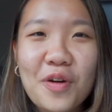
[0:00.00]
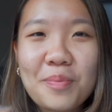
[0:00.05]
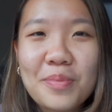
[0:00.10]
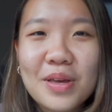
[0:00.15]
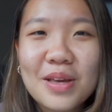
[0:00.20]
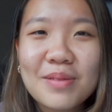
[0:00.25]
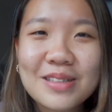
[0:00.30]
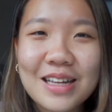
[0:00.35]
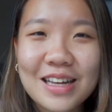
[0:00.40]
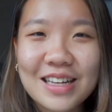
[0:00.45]

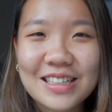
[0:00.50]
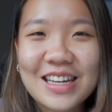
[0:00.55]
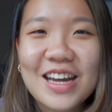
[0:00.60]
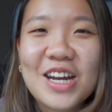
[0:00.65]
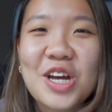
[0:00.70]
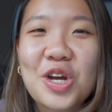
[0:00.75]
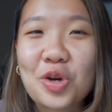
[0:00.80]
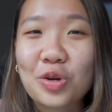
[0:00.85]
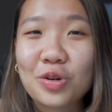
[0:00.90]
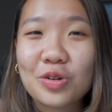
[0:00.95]
memes, like it's
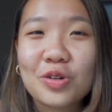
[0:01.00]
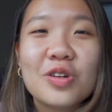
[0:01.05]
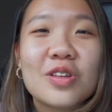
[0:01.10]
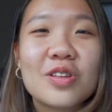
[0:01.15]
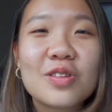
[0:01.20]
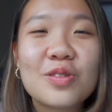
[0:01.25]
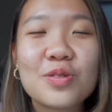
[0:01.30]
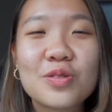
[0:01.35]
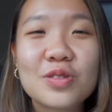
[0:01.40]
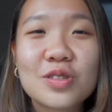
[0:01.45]
kind of good
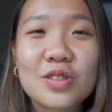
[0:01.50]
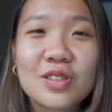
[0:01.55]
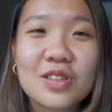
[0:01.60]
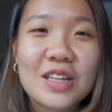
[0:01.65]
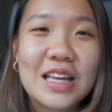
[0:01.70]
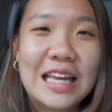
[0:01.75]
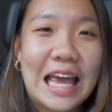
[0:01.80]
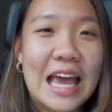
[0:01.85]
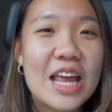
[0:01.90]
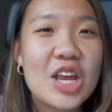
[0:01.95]
to
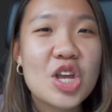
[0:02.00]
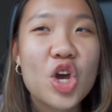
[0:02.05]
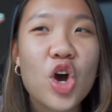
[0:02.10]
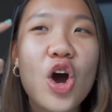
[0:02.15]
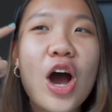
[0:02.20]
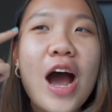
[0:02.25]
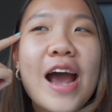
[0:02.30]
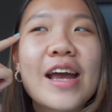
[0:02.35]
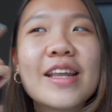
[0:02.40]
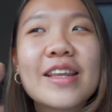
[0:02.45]
get
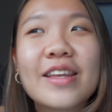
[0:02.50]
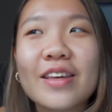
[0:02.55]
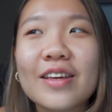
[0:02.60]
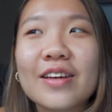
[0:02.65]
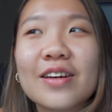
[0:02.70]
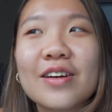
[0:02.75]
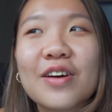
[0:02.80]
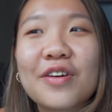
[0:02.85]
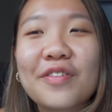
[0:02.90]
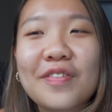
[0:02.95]
your
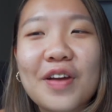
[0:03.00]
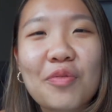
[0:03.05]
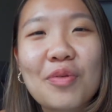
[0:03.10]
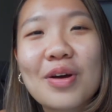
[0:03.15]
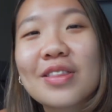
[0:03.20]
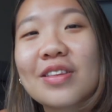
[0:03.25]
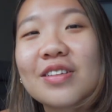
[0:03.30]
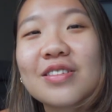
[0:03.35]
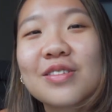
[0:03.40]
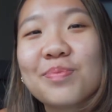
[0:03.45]
idea of like
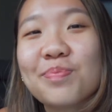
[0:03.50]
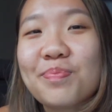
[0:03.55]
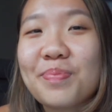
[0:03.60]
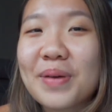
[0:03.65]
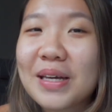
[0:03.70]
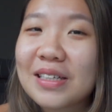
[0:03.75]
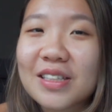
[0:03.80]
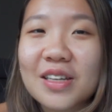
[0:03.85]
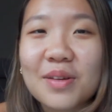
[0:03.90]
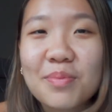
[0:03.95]
what these
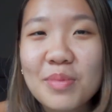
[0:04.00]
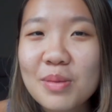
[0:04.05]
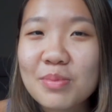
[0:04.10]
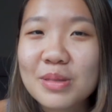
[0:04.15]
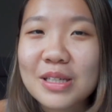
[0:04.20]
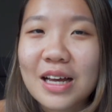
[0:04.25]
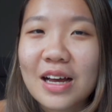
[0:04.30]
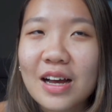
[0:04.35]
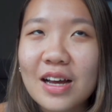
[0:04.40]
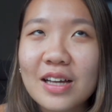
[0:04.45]
basic
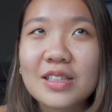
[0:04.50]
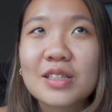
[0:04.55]
memes are. As